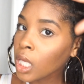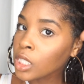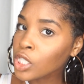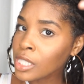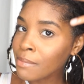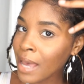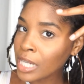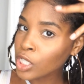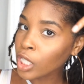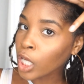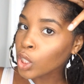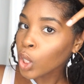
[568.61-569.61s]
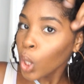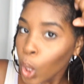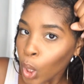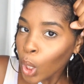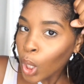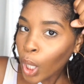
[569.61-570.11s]
just imagine like
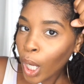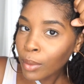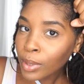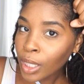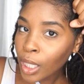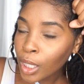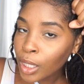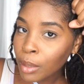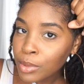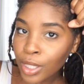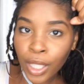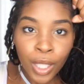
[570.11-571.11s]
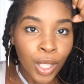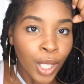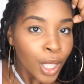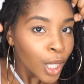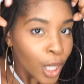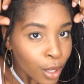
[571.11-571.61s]
everything clumped together
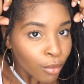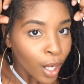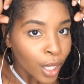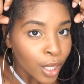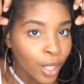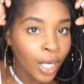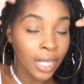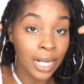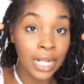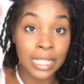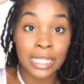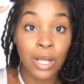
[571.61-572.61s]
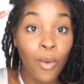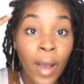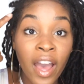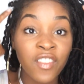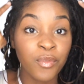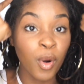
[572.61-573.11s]
right here, and I don't
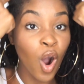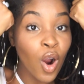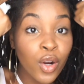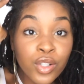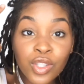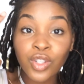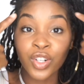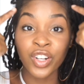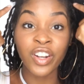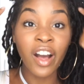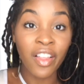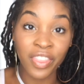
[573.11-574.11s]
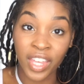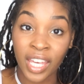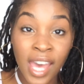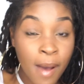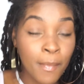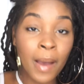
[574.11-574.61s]
have parts or nothing.
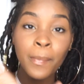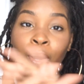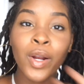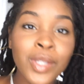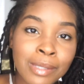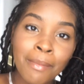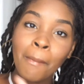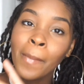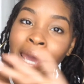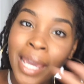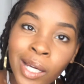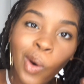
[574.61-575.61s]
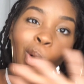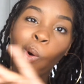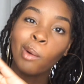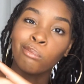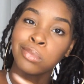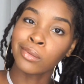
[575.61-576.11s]
My parts make
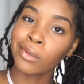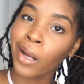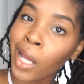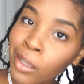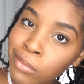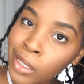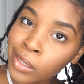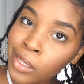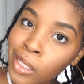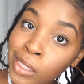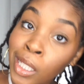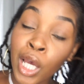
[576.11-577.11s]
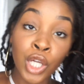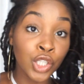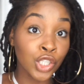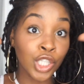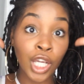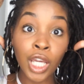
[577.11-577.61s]
or break me, sis.
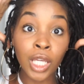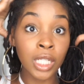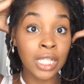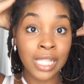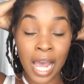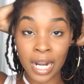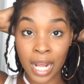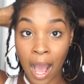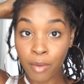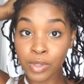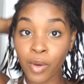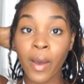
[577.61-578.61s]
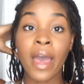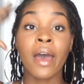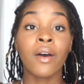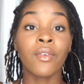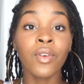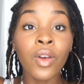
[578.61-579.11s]
She decided I was gonna
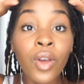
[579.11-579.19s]
have,